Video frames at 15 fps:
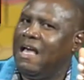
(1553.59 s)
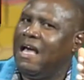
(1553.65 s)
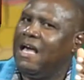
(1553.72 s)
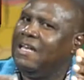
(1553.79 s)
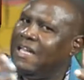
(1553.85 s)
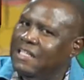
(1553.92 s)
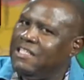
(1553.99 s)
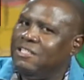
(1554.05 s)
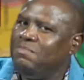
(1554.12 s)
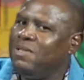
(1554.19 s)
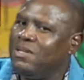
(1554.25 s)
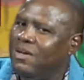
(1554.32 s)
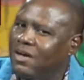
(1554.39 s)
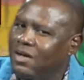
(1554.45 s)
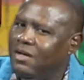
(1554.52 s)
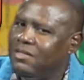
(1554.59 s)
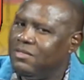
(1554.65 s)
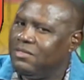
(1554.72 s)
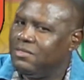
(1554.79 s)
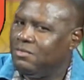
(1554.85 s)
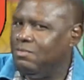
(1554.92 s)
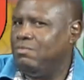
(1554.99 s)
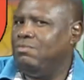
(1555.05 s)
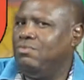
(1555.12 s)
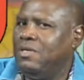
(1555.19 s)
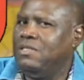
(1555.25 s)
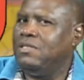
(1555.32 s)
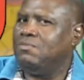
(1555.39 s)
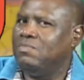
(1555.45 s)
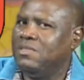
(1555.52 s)
And that is because,
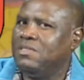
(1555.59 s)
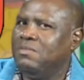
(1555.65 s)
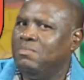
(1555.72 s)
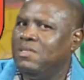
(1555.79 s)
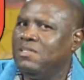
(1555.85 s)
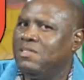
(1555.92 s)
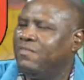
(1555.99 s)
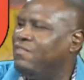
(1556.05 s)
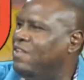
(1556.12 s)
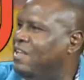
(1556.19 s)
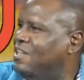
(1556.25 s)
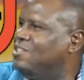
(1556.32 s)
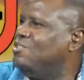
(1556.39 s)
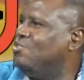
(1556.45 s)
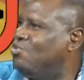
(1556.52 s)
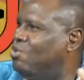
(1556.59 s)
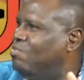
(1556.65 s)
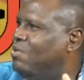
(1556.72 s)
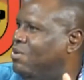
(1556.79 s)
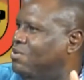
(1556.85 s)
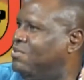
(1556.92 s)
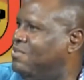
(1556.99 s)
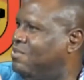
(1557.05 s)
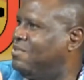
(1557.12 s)
what does Minister Felix know about?